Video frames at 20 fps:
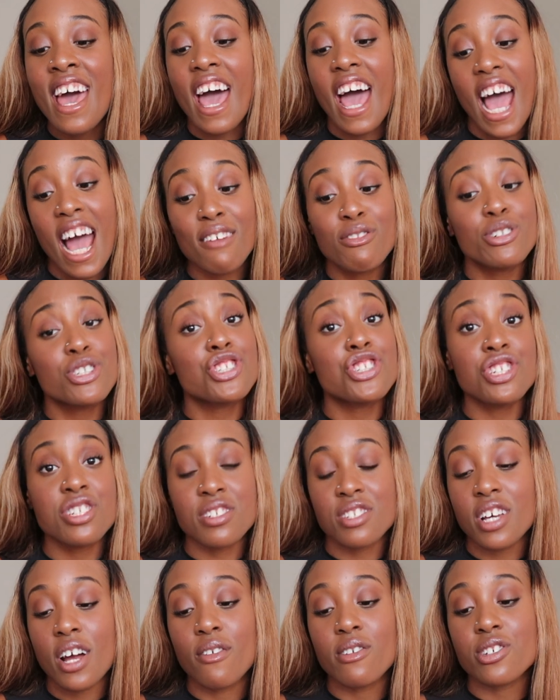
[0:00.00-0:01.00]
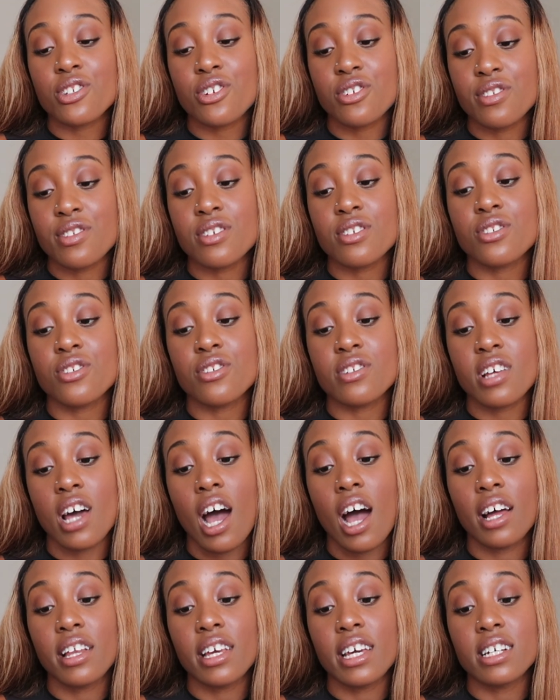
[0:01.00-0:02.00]
After she discovers her sister
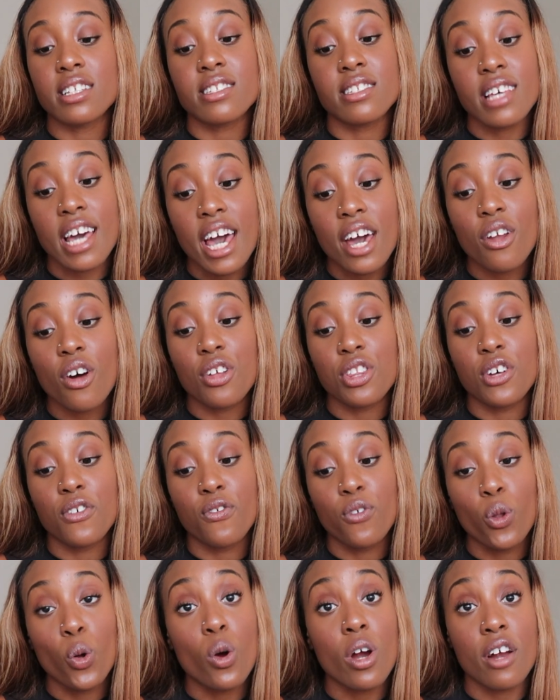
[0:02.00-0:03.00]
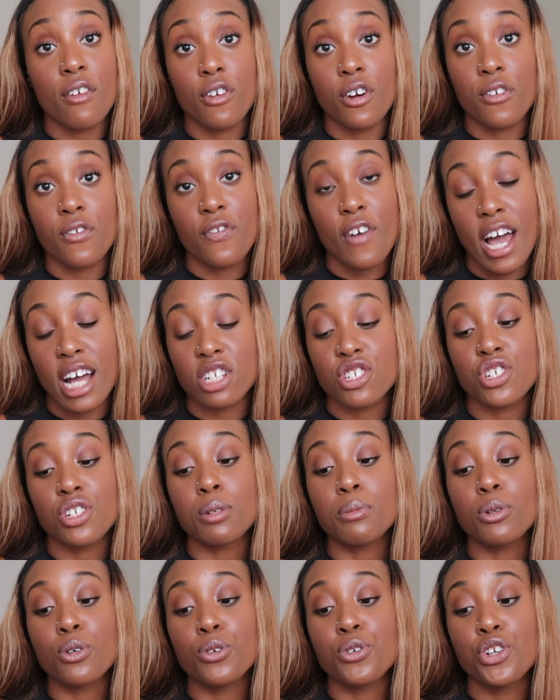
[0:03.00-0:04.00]
Tanya dead on the floor of her
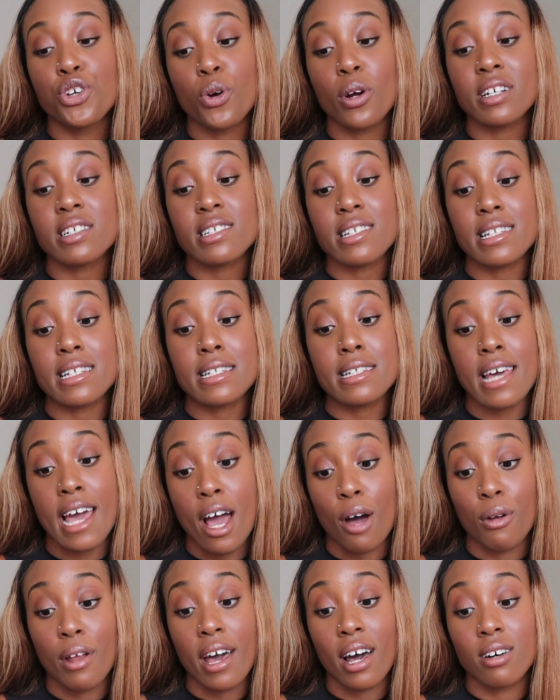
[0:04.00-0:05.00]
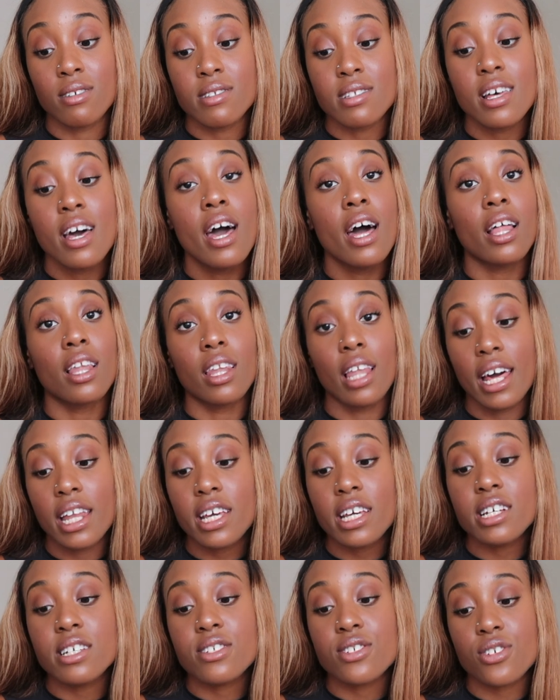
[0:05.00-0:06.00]
fashionable New York City townhouse,
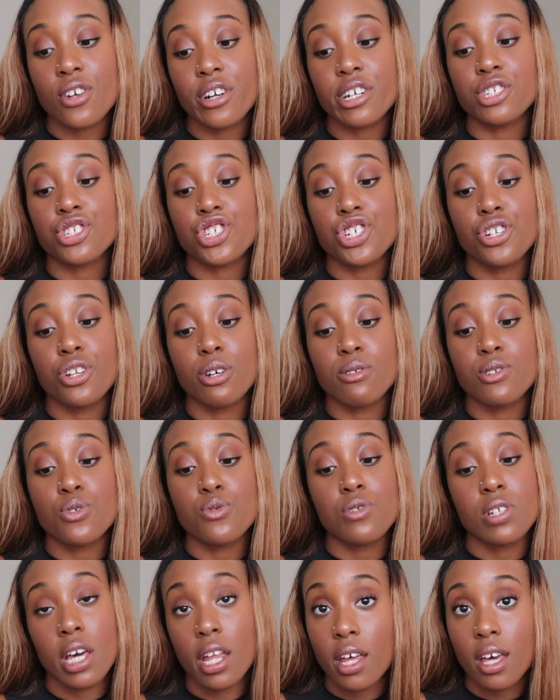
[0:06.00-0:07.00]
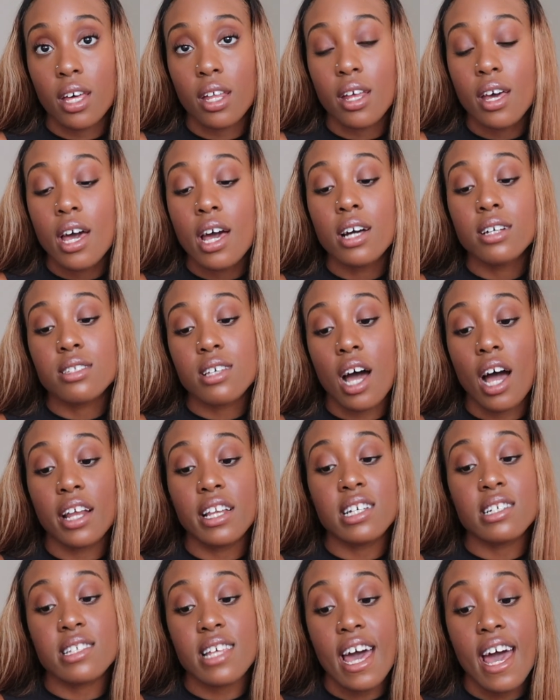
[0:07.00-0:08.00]
Letty is certain she knows who did it.
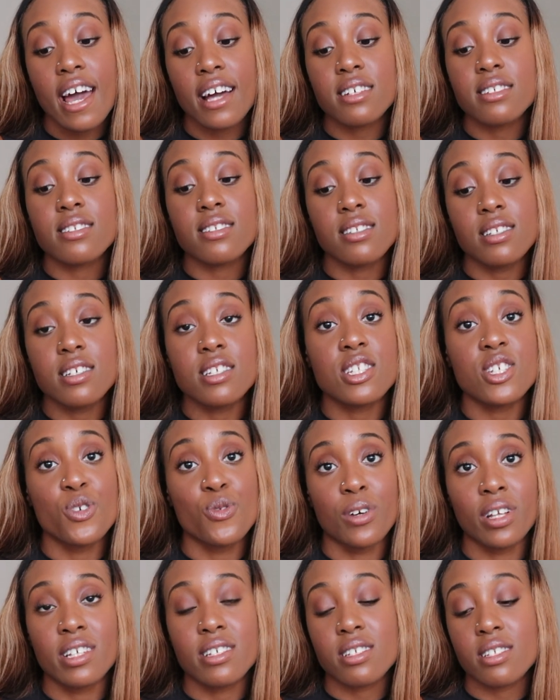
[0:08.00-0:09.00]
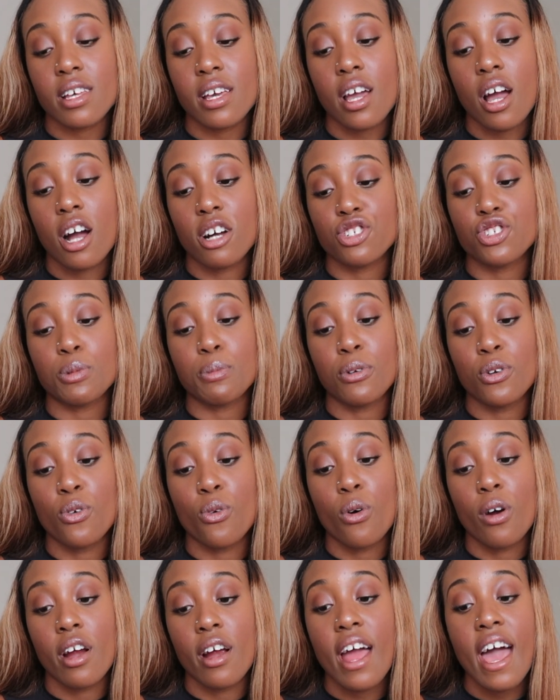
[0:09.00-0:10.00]
Tanya's ex-sleazy real estate
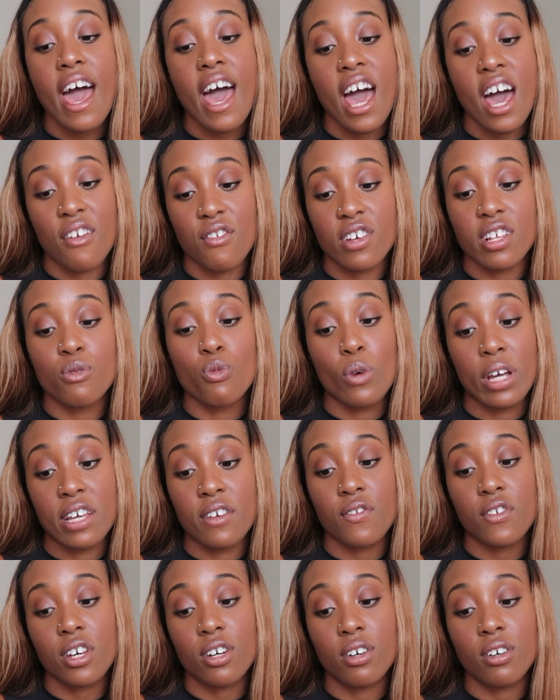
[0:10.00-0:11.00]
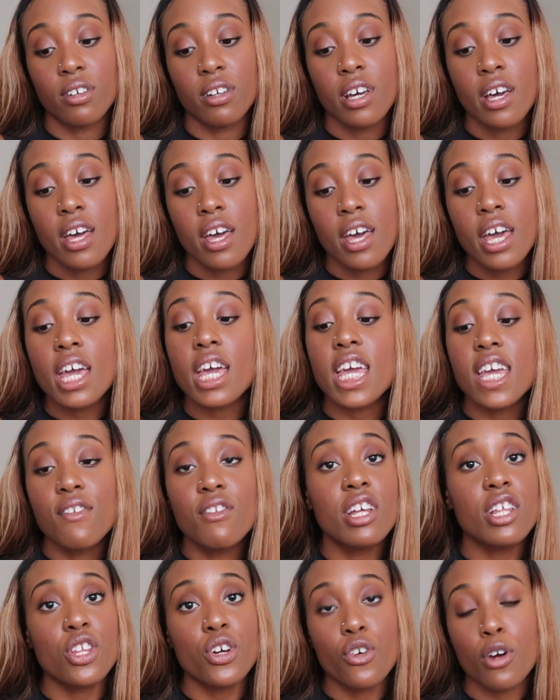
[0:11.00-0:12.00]
entrepreneur, Evan Wingfield.
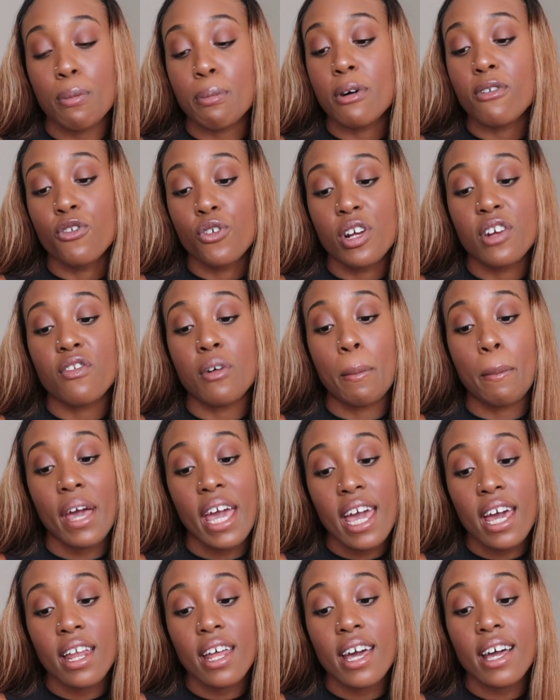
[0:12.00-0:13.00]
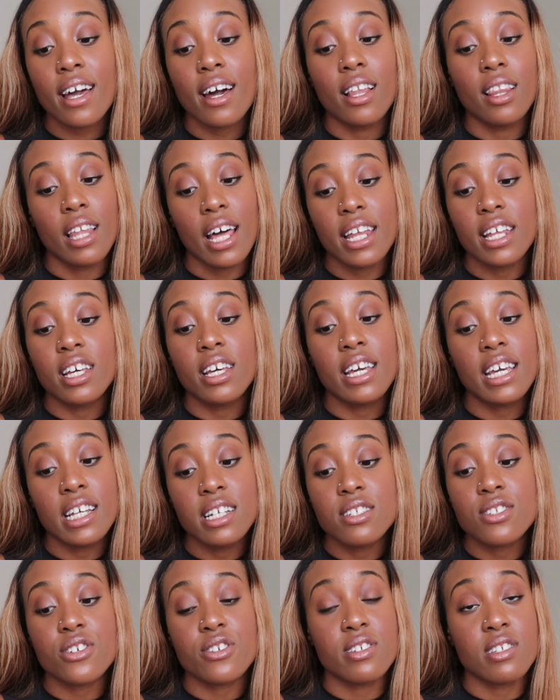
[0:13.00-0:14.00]
Even in the grip of grief and panic, Letty
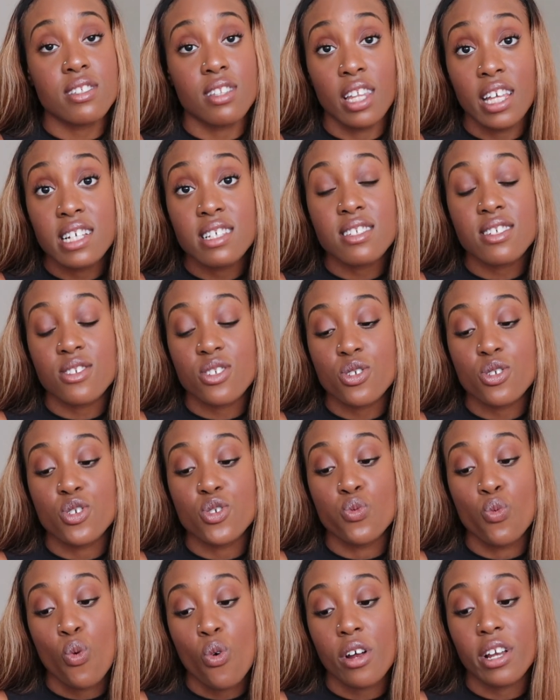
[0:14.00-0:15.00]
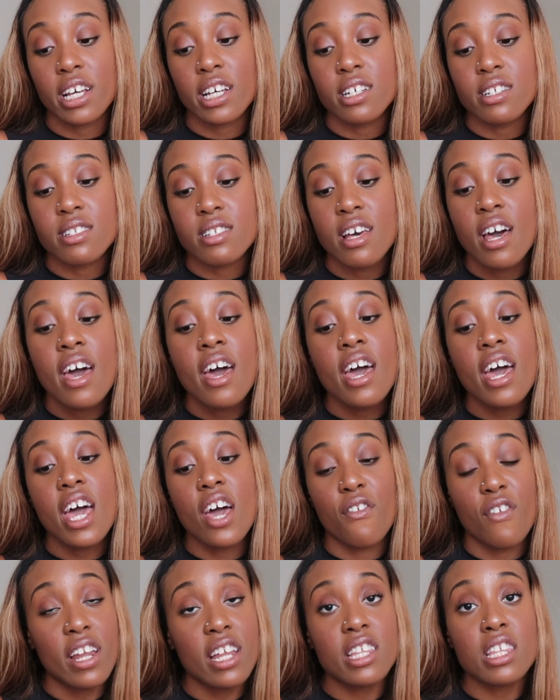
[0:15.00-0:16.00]
heeds her late sister's warnings.
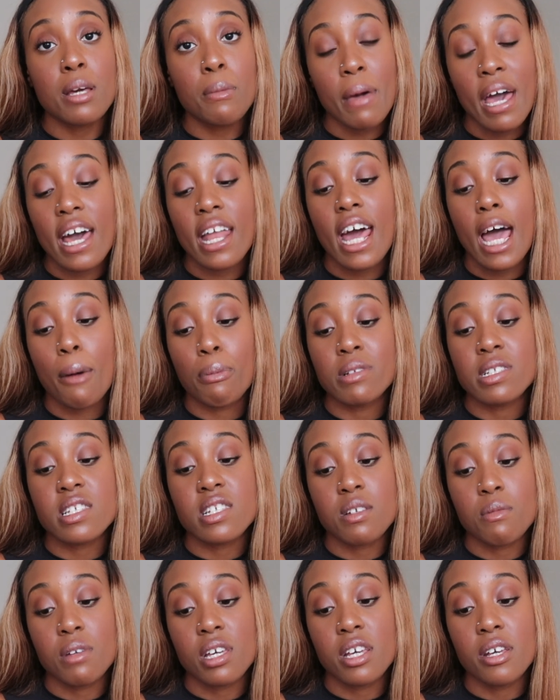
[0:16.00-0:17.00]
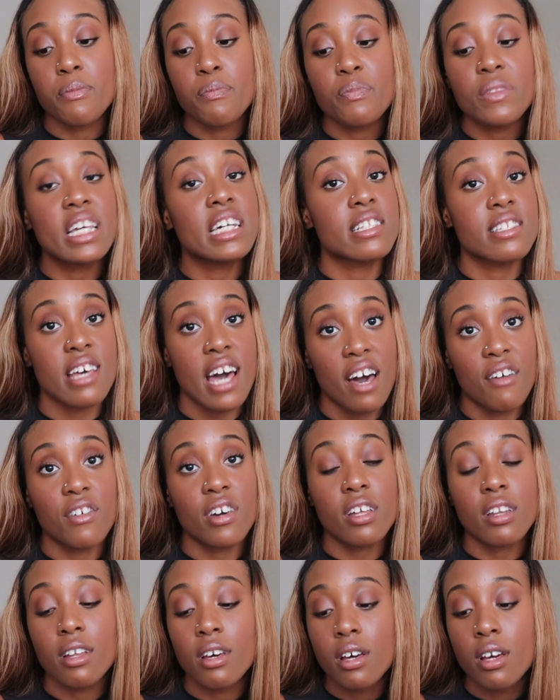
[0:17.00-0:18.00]
If anything bad happens to me, it's
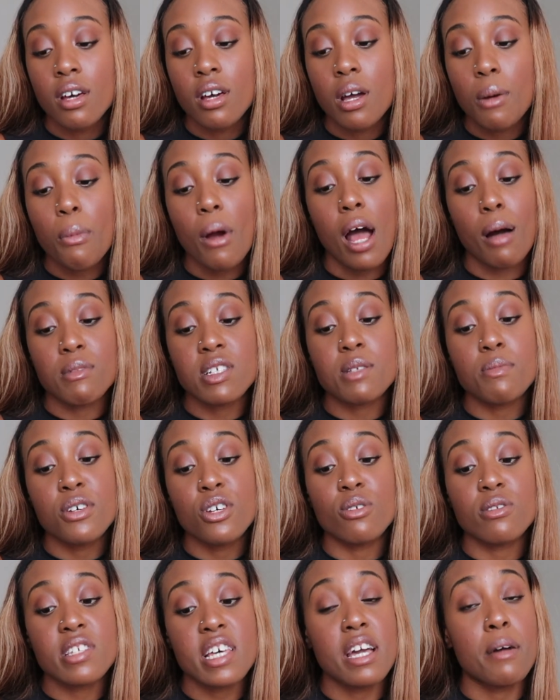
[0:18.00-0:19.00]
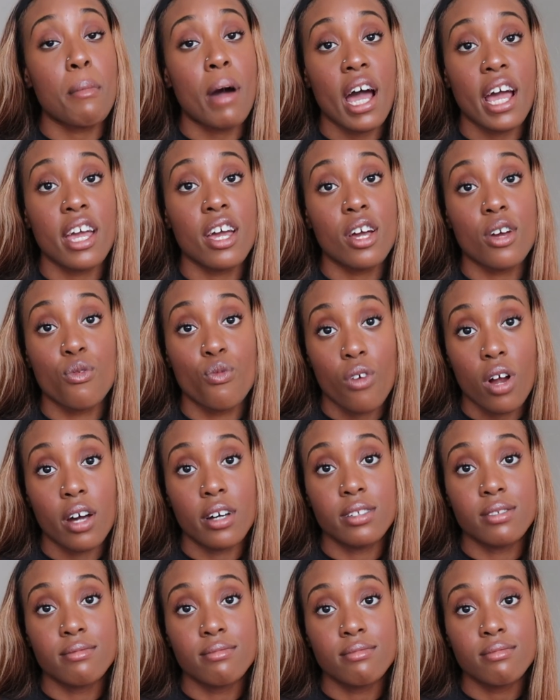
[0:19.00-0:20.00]
Evan. Promise me you'll take Maya and
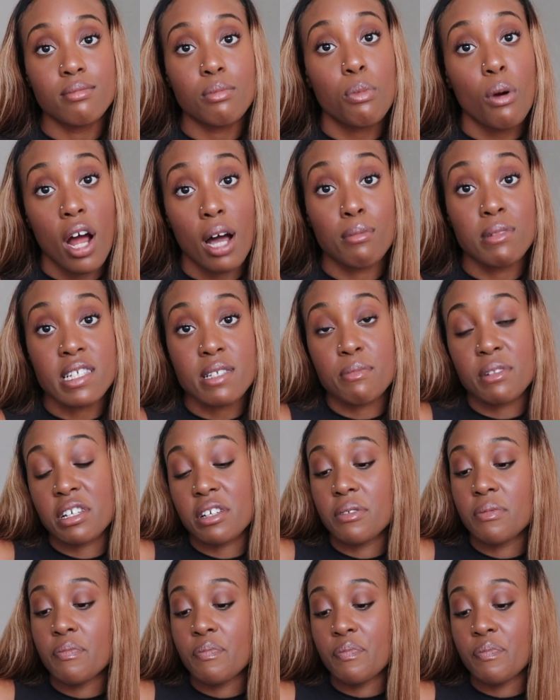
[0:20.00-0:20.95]
run. Promise me.